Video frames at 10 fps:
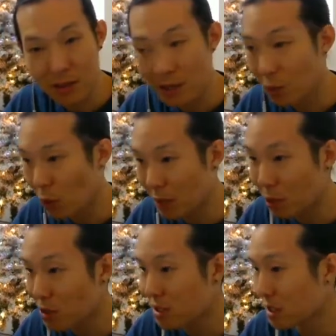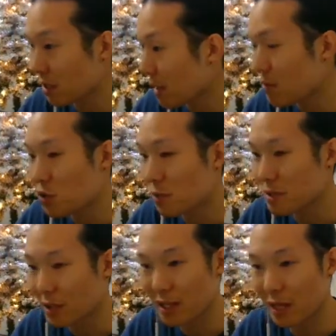then 1 person in the live stream is
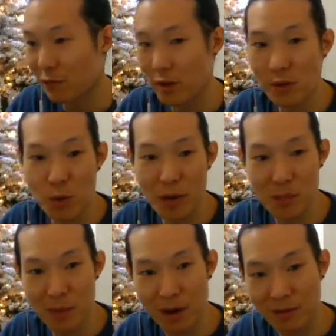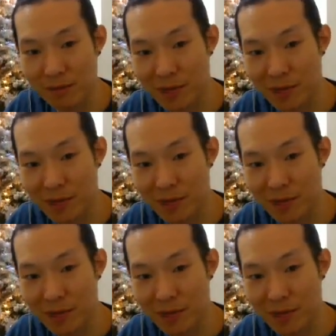gonna get a free group buy spot